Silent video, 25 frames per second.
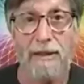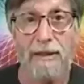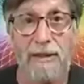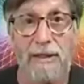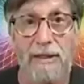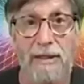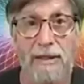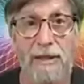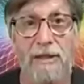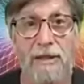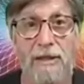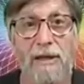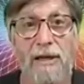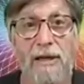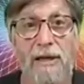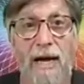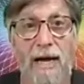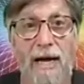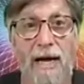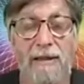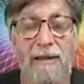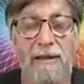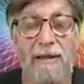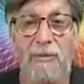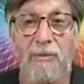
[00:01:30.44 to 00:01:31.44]
says a
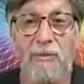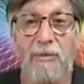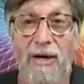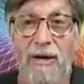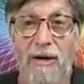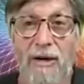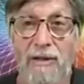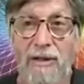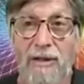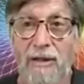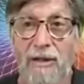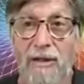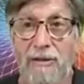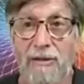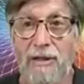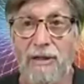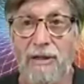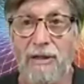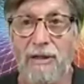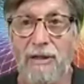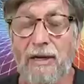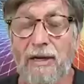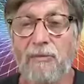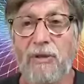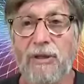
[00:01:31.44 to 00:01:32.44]
lot about our
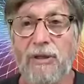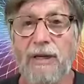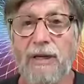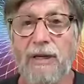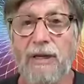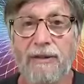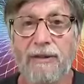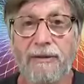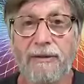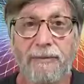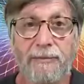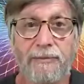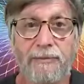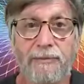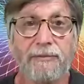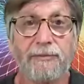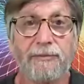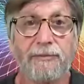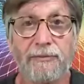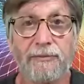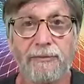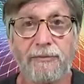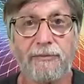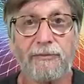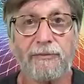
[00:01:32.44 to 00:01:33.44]
time together.
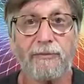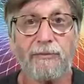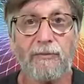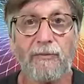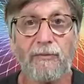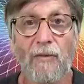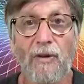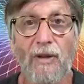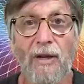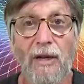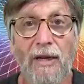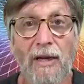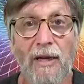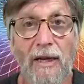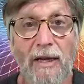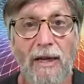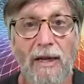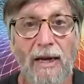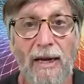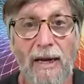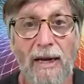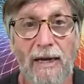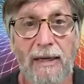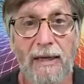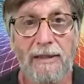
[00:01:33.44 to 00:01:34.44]

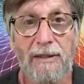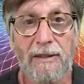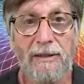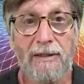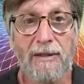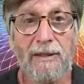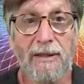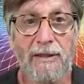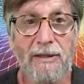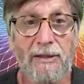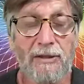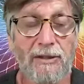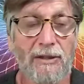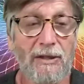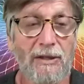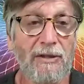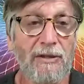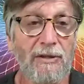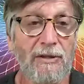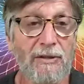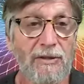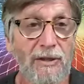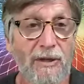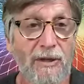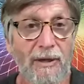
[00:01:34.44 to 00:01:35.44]
And this
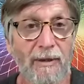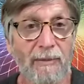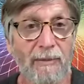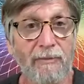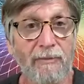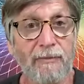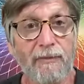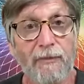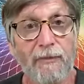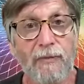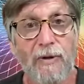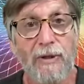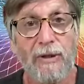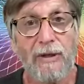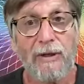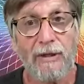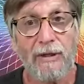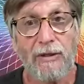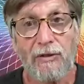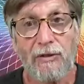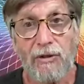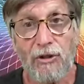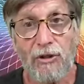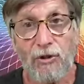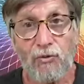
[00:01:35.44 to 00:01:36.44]
is um,
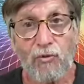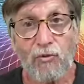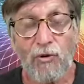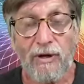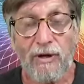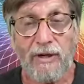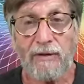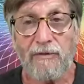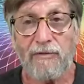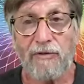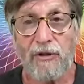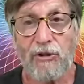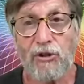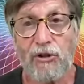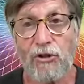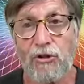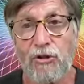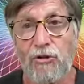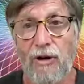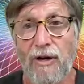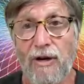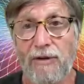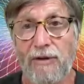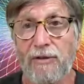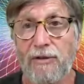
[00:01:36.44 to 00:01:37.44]
just one of the
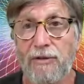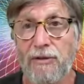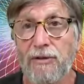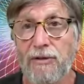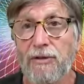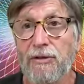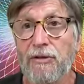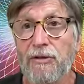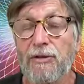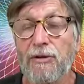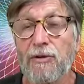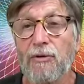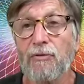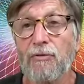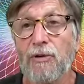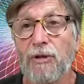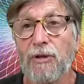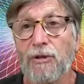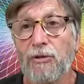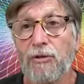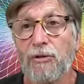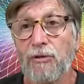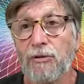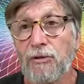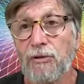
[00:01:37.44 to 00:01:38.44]
saunters. So,
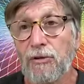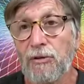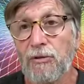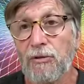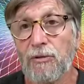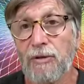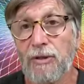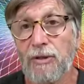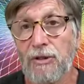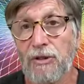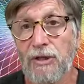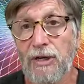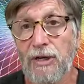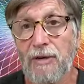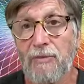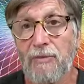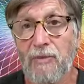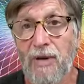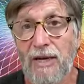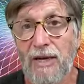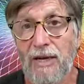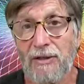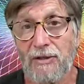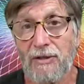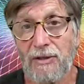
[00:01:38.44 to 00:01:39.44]
what you do in Gen
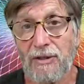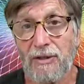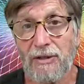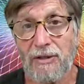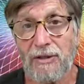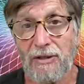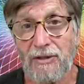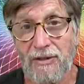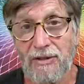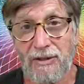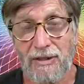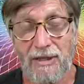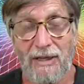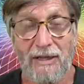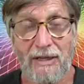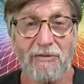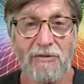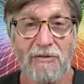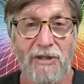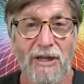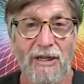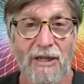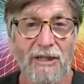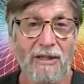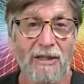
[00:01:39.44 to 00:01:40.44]
Medicine, instead of
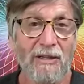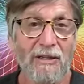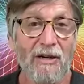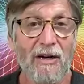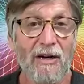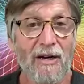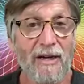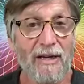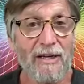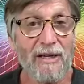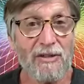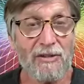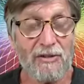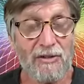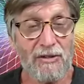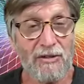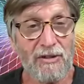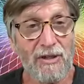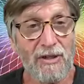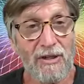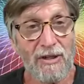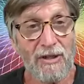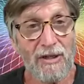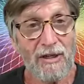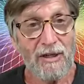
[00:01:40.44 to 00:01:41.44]
taking
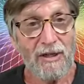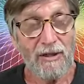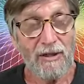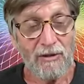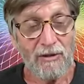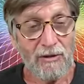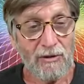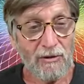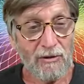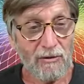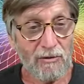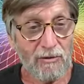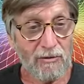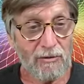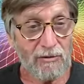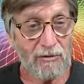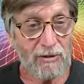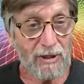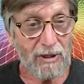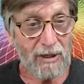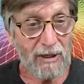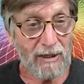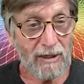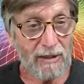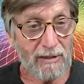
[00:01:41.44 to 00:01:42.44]
hikes, you
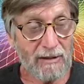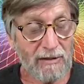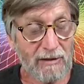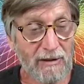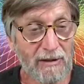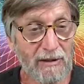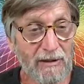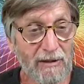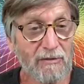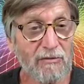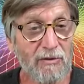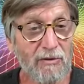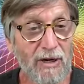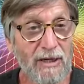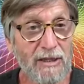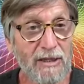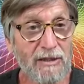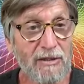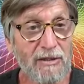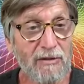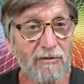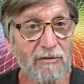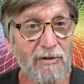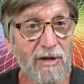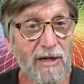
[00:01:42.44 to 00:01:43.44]
take the
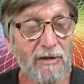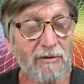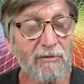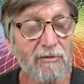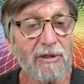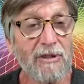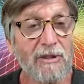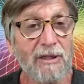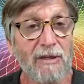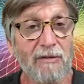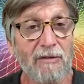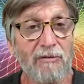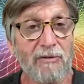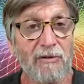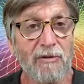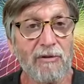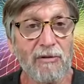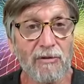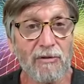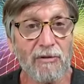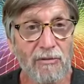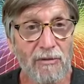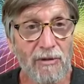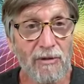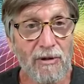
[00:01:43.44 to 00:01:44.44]
advice of Henry David
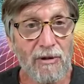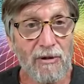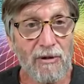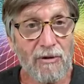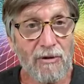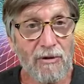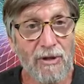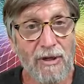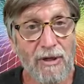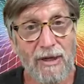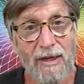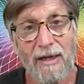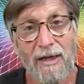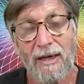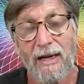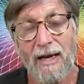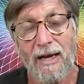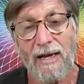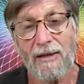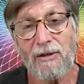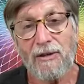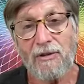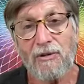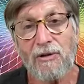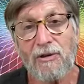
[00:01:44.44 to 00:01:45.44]
Thoreau
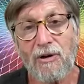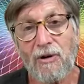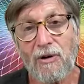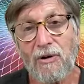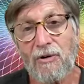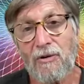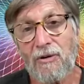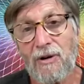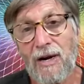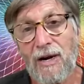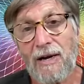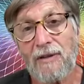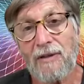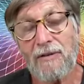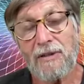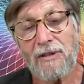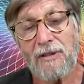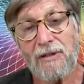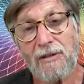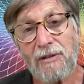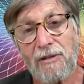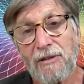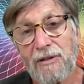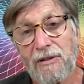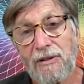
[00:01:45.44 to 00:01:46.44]
and you go on
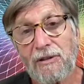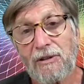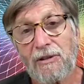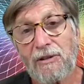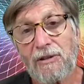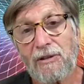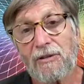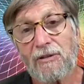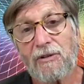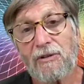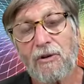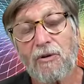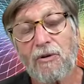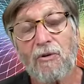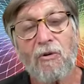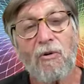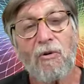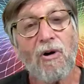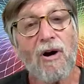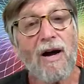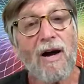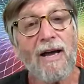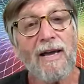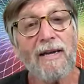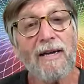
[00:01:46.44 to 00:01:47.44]
this little
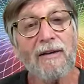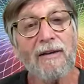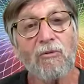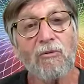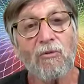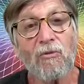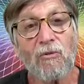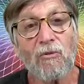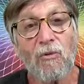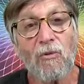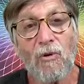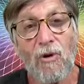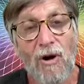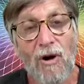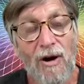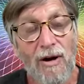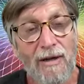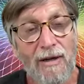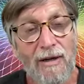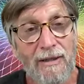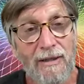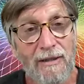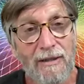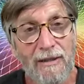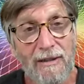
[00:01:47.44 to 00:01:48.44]
quiet
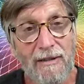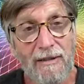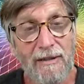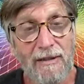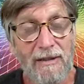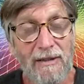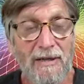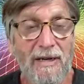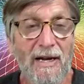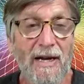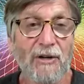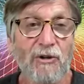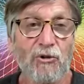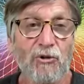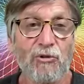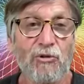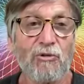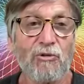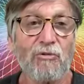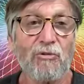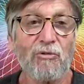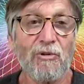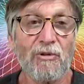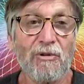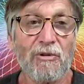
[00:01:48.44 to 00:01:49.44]
walk in the natural
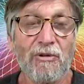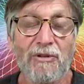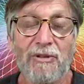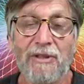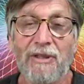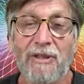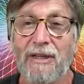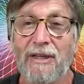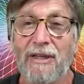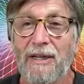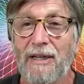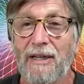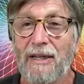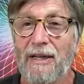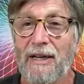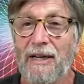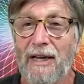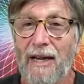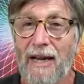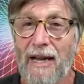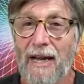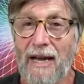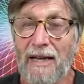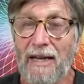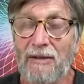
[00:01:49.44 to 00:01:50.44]
world.
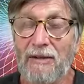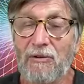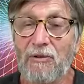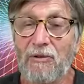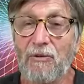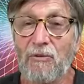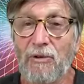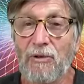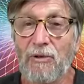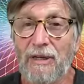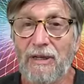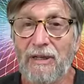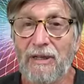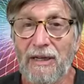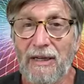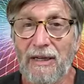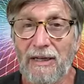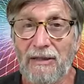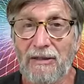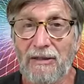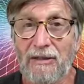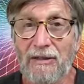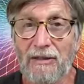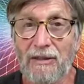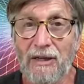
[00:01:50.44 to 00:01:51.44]
And we
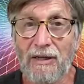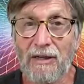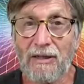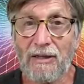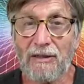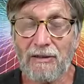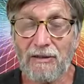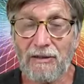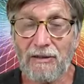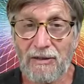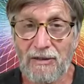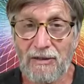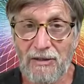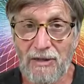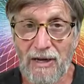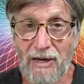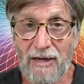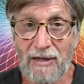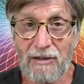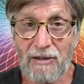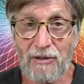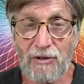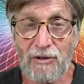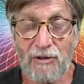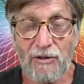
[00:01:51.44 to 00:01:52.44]
had uh,
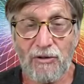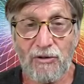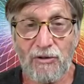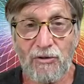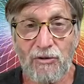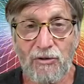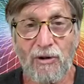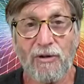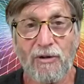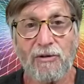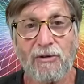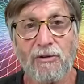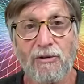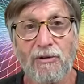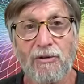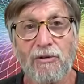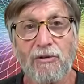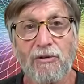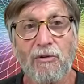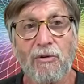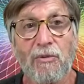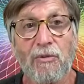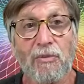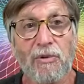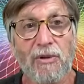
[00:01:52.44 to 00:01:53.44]
decided to saunter
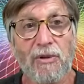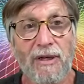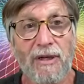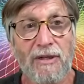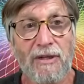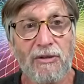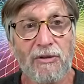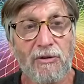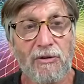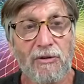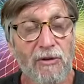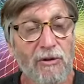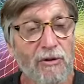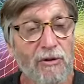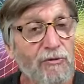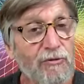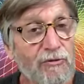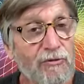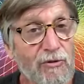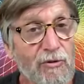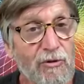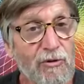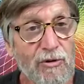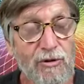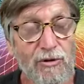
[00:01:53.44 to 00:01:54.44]
to a place called a
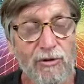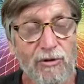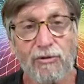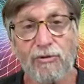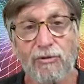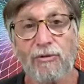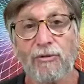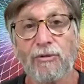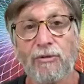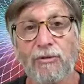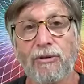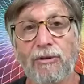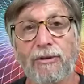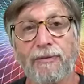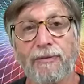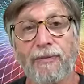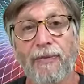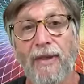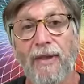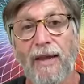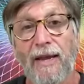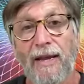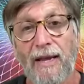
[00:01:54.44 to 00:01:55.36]
forest school.